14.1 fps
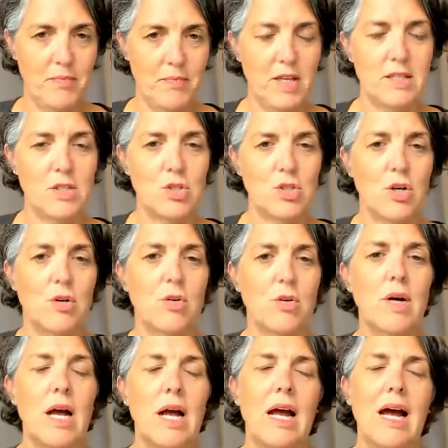And so
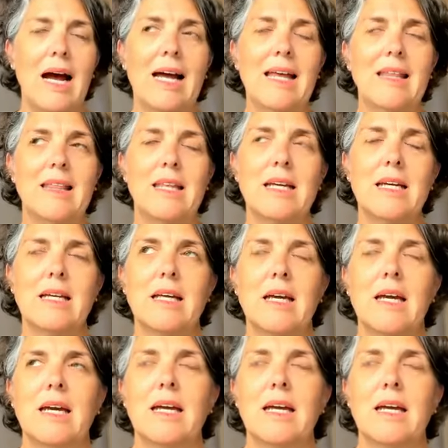I think